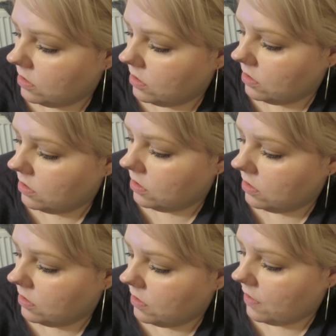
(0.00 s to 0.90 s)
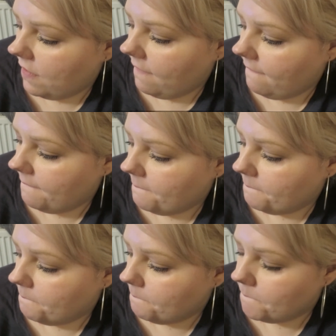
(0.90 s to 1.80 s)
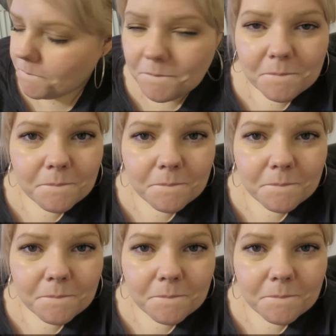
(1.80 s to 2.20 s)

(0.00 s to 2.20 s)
Nothing is said.